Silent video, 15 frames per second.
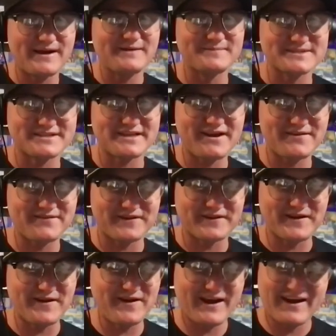by himself. You
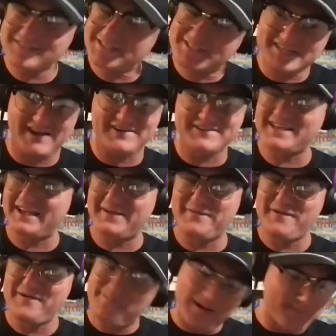know, I was, just, I was like,
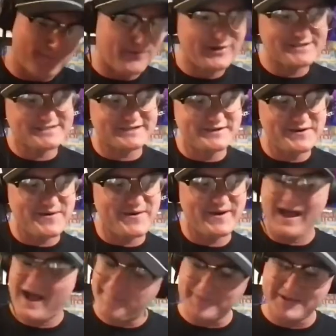well, if my boy's going to do
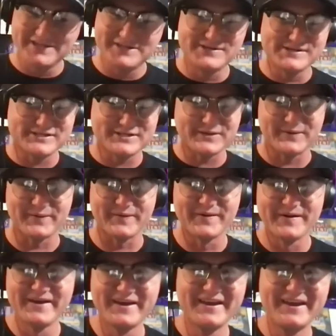it, I'm going to do it too.
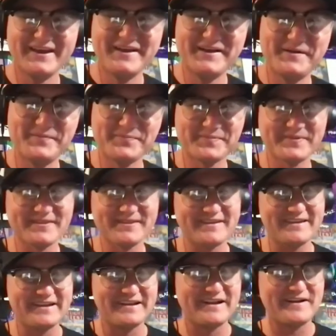
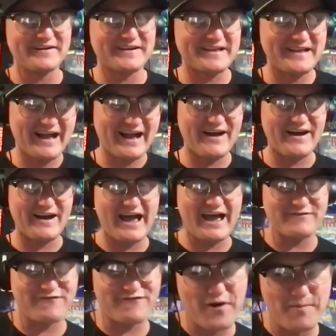You know, I, I
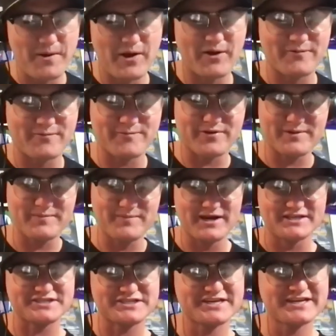had FOMO pretty
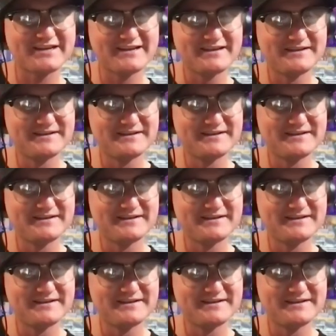much.